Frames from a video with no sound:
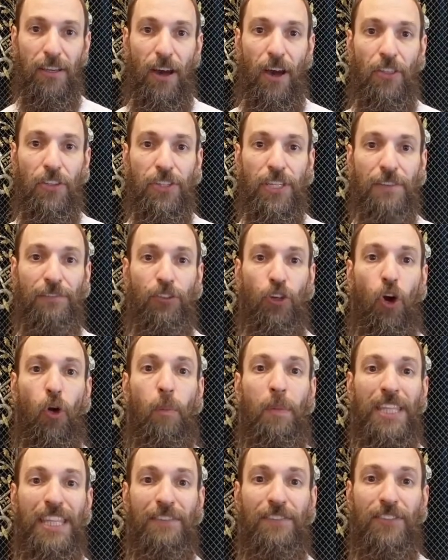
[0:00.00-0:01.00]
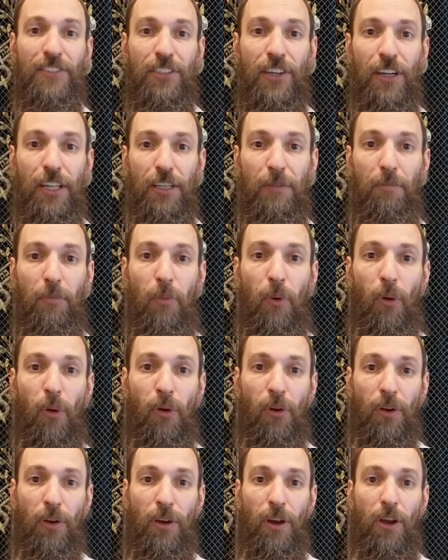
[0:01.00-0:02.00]
Others have told me they've studied
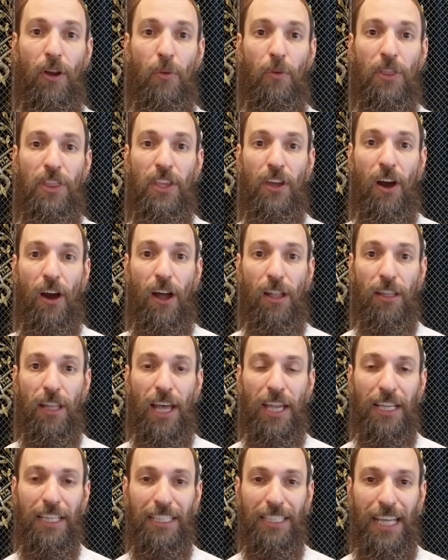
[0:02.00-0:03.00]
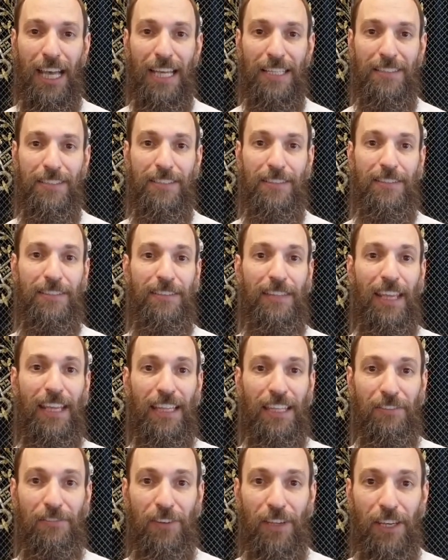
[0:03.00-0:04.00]
more with the online classes and
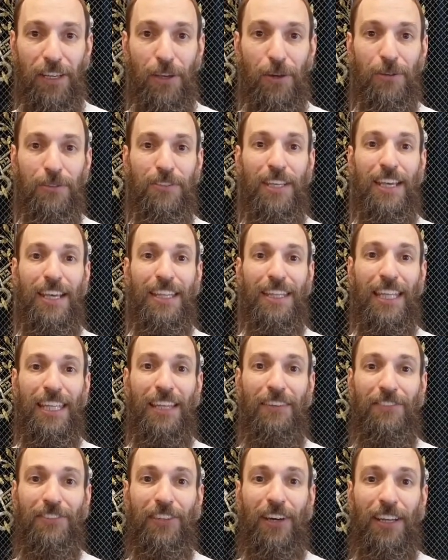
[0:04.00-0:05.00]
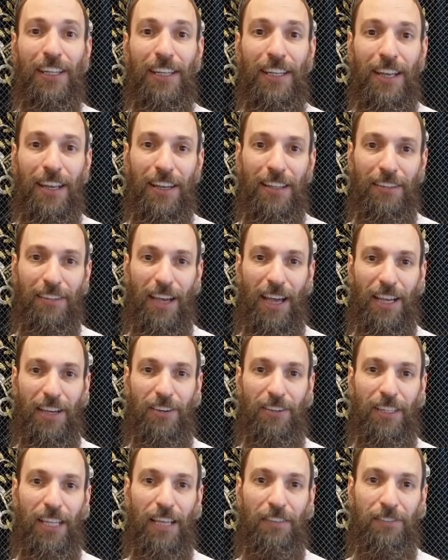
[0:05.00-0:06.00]
daily videos than they've studied in an
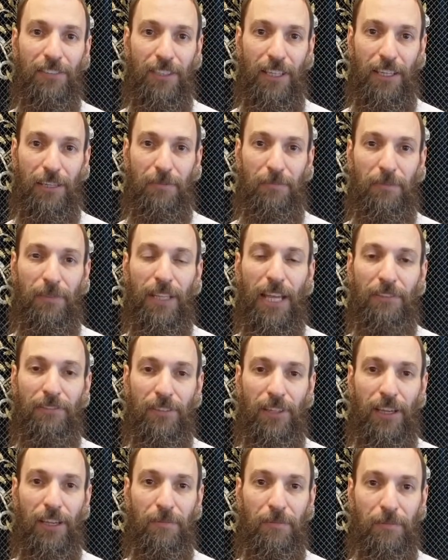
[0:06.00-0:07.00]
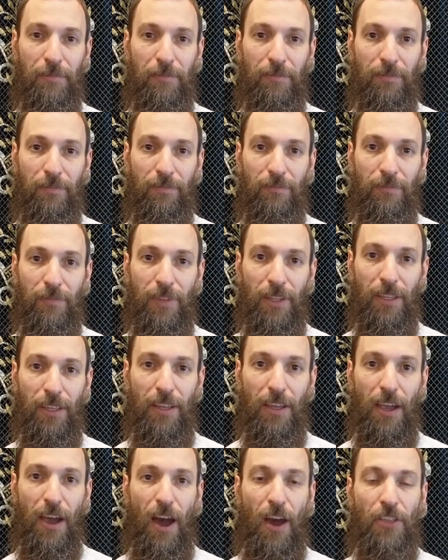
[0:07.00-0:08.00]
entire lifetime.
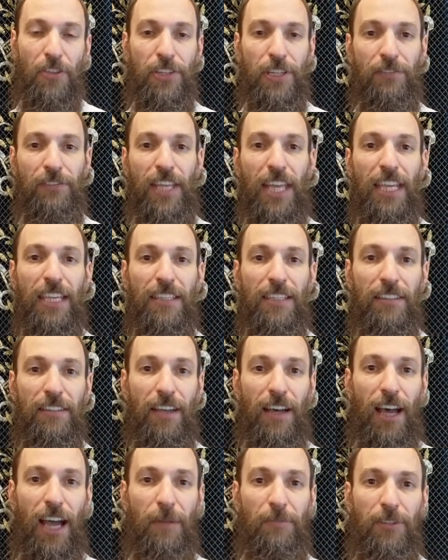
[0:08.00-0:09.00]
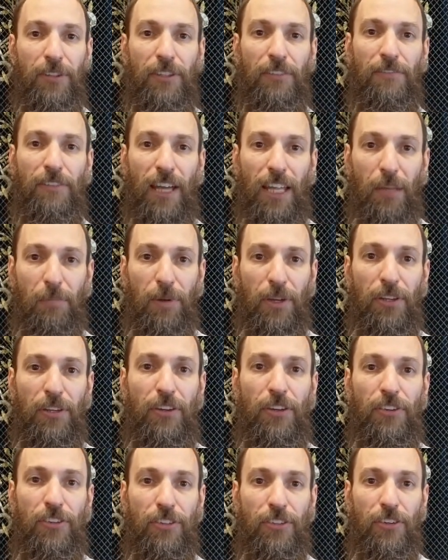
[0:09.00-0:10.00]
Others have taken the time to develop and
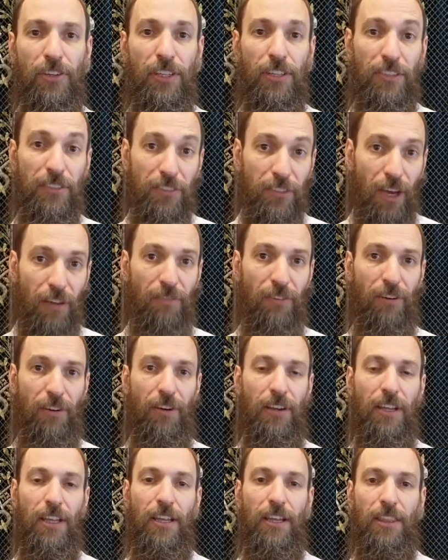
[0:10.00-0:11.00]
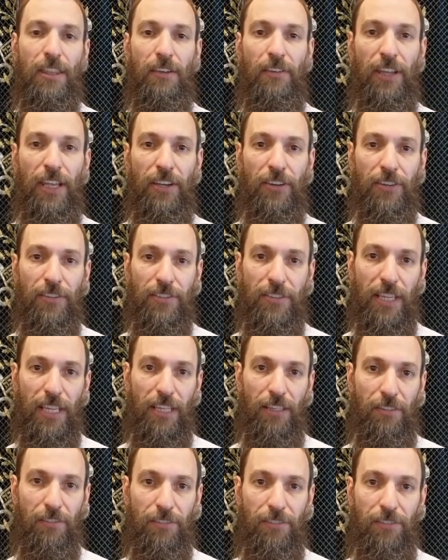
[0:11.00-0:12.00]
nurture and discover their inner
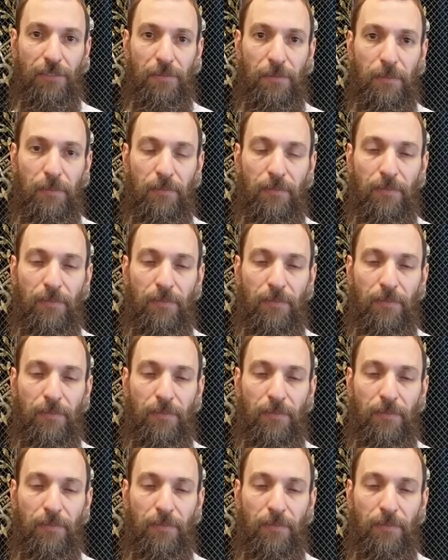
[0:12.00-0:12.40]
selves.